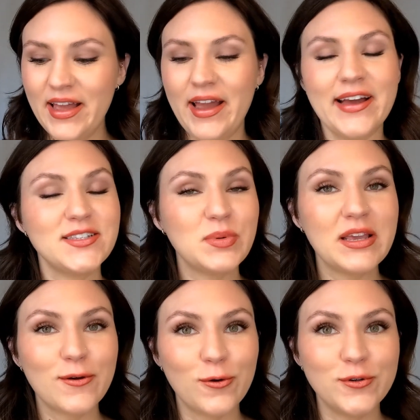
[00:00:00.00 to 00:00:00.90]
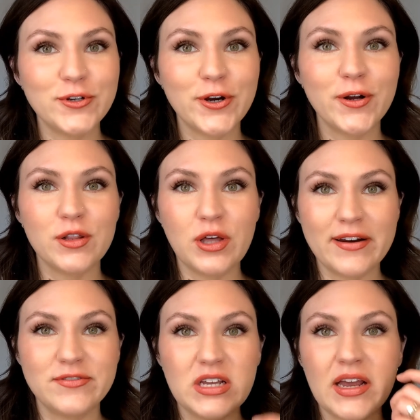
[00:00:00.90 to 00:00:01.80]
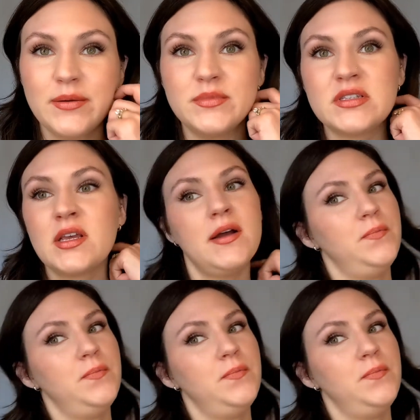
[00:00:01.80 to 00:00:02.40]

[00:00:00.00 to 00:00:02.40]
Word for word: As we get older, a lot of times,